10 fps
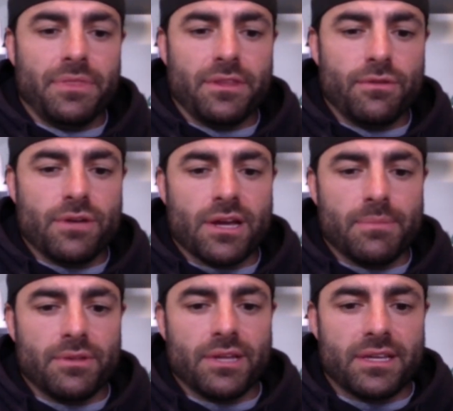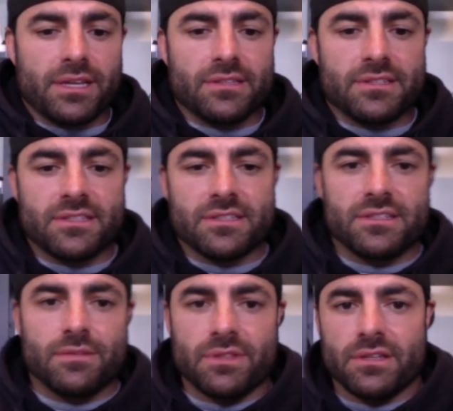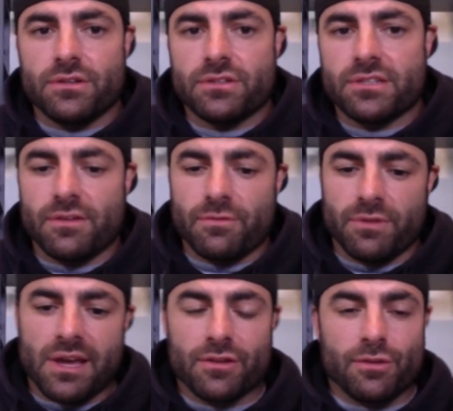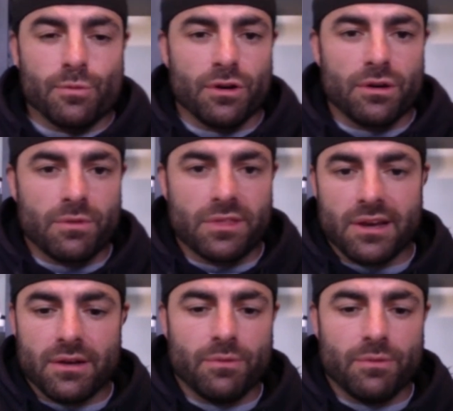you got to build that consistency within yourself with how you work, with how,